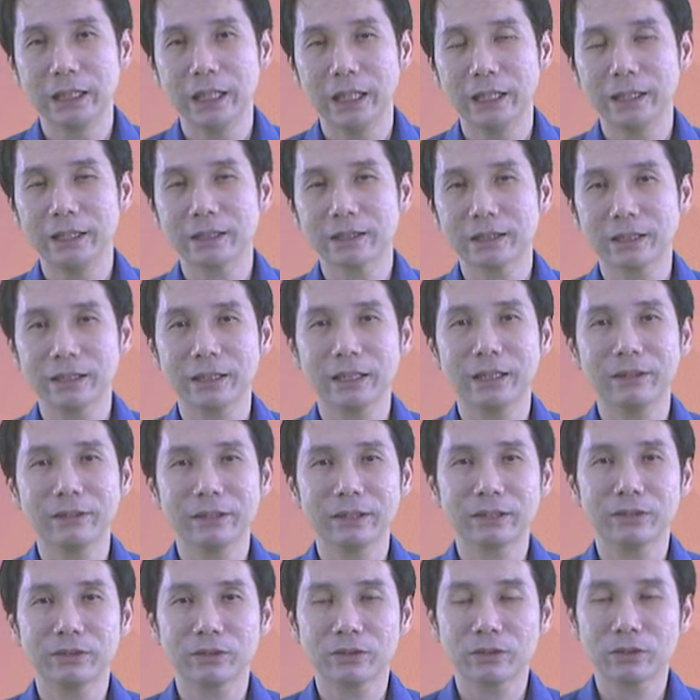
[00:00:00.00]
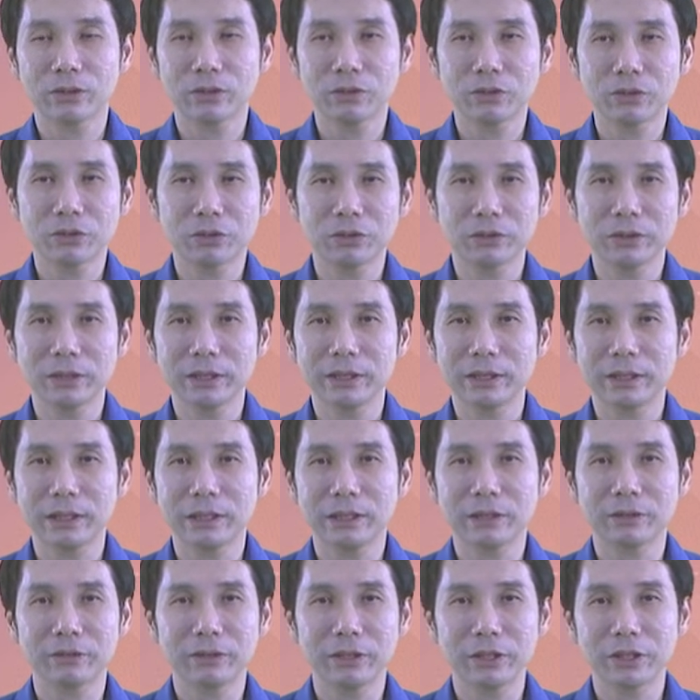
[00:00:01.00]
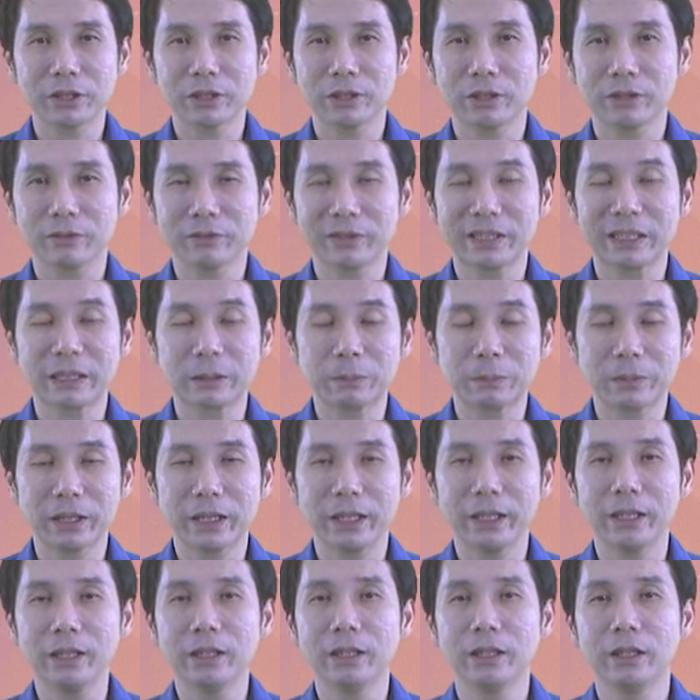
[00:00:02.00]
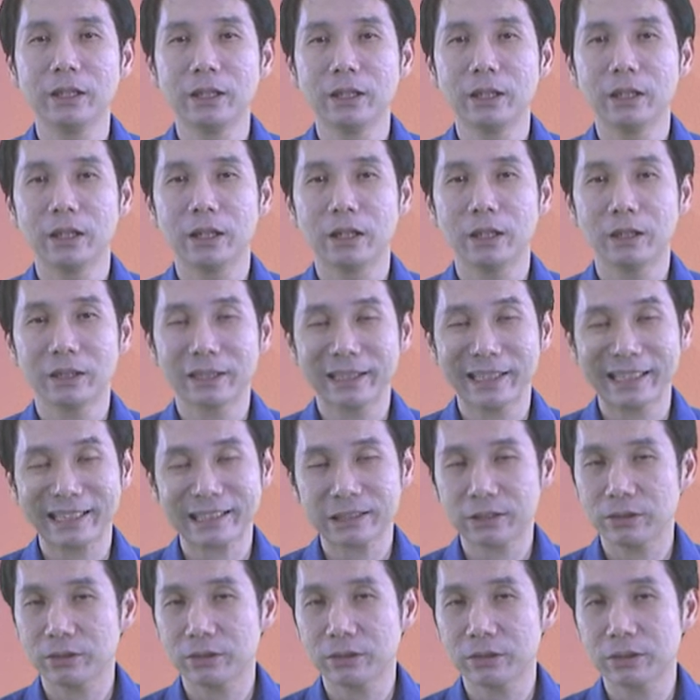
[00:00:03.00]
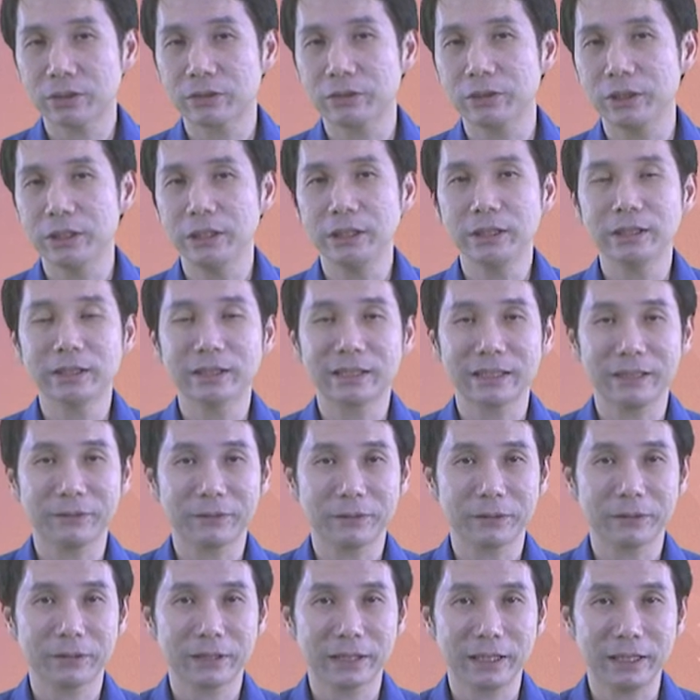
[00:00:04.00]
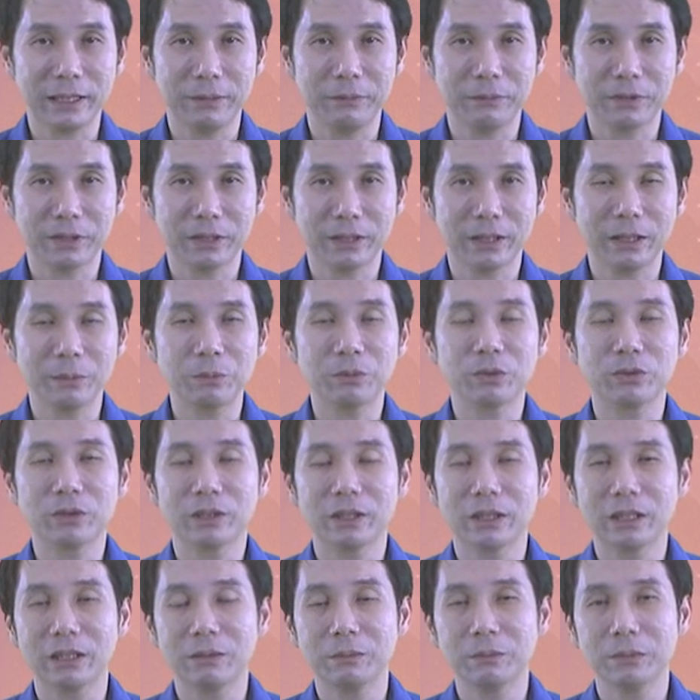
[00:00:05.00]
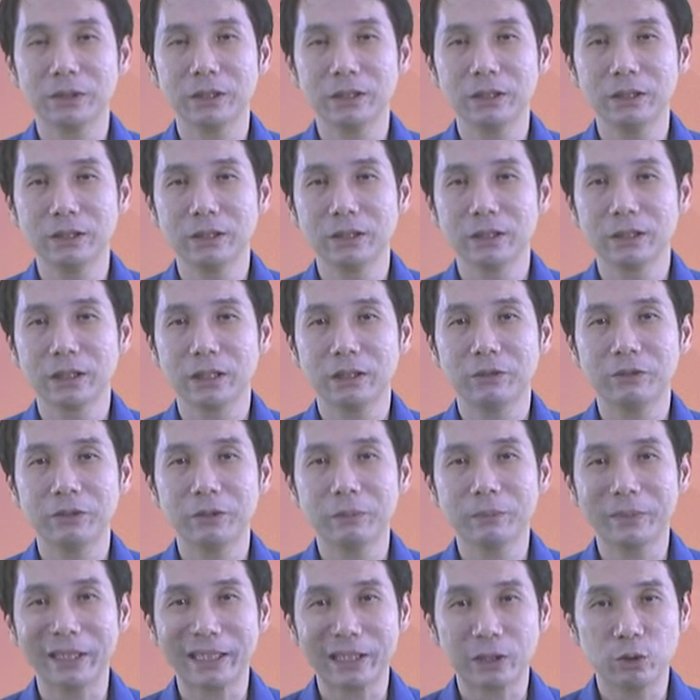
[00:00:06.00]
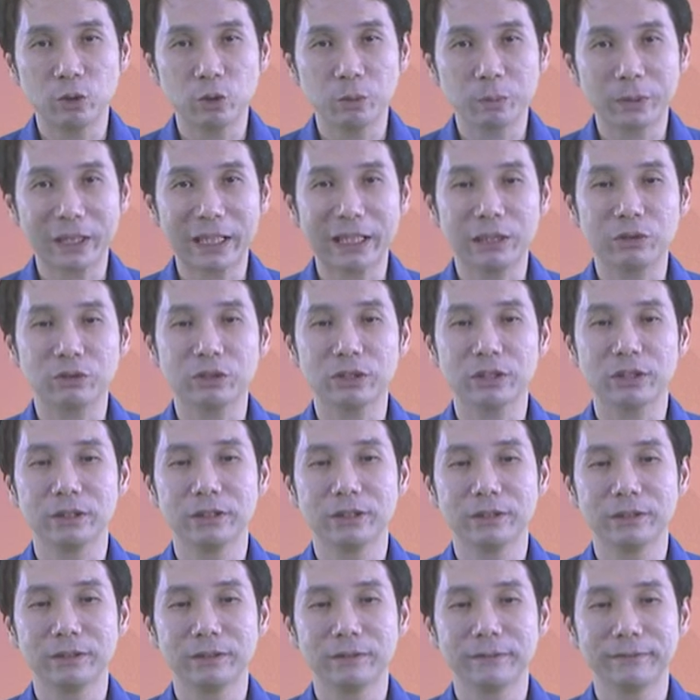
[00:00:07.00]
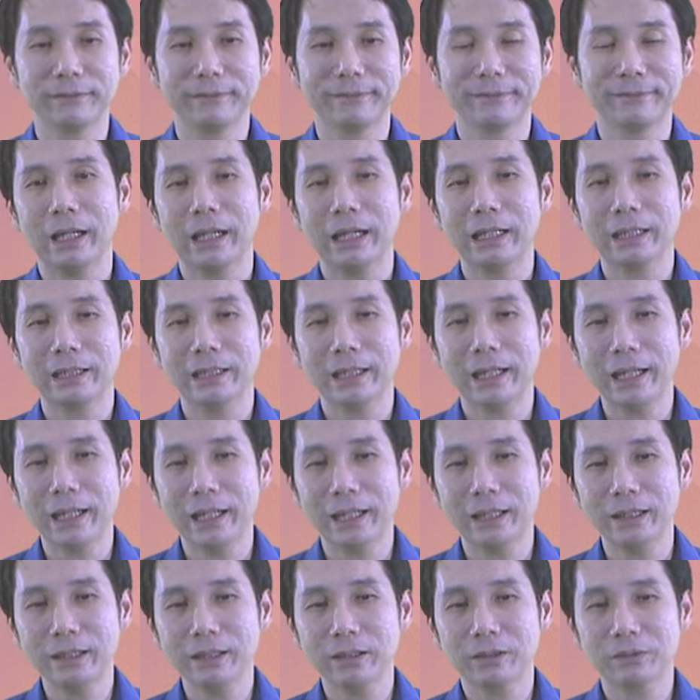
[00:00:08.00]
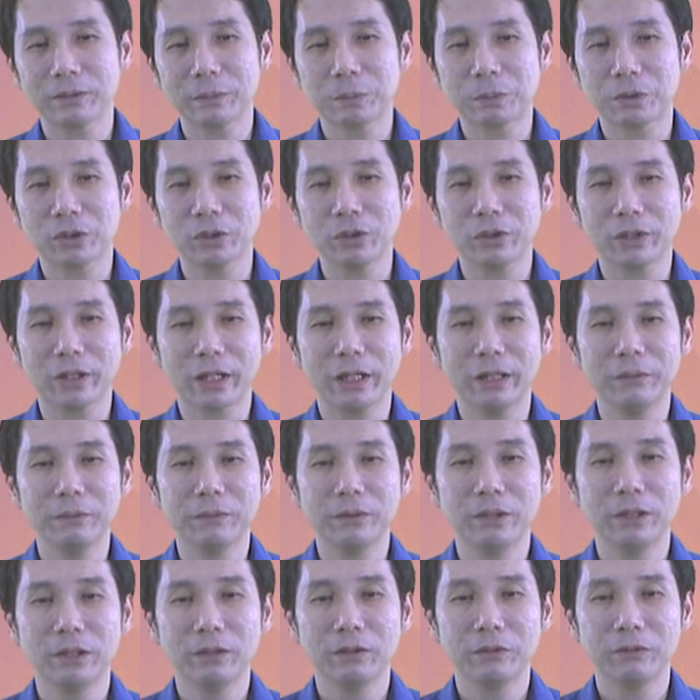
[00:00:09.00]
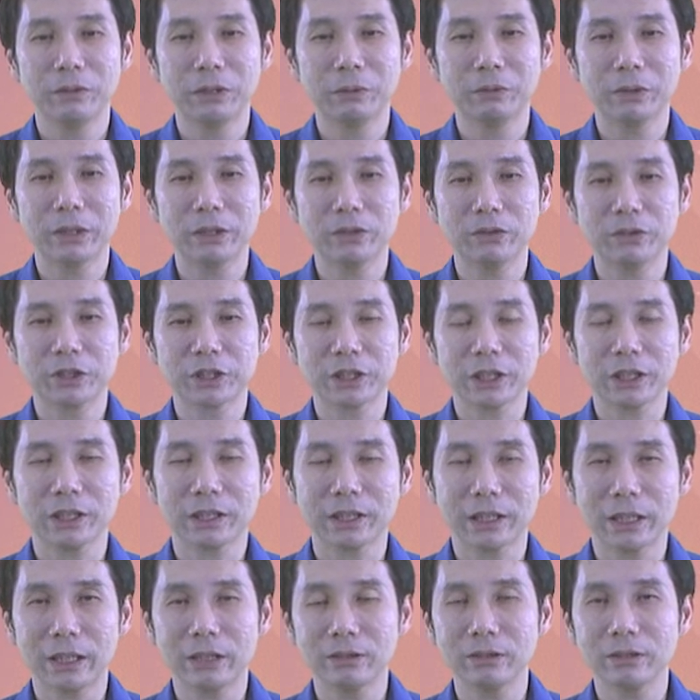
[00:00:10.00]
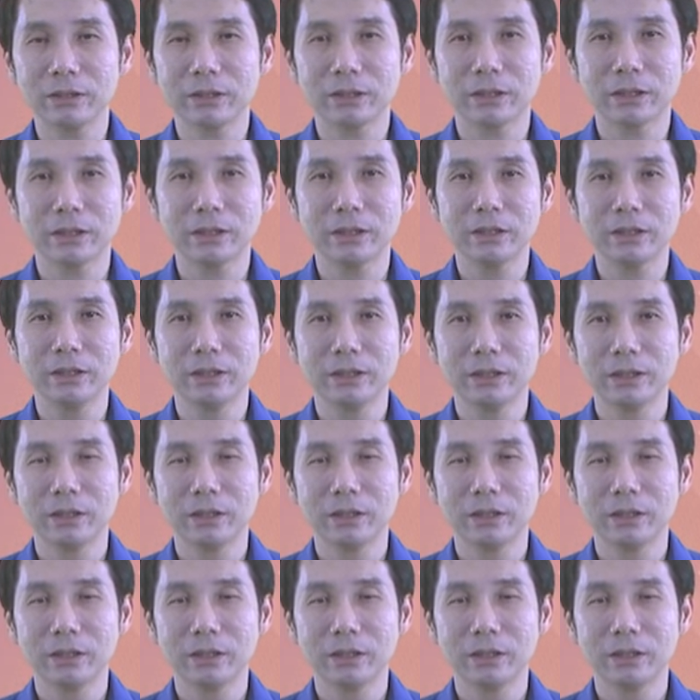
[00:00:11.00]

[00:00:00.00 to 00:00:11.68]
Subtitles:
and this allows us to go through this iteration of displaying text on the screen several times up to the number given by the loop counter. At the end of the program, we want to shut down the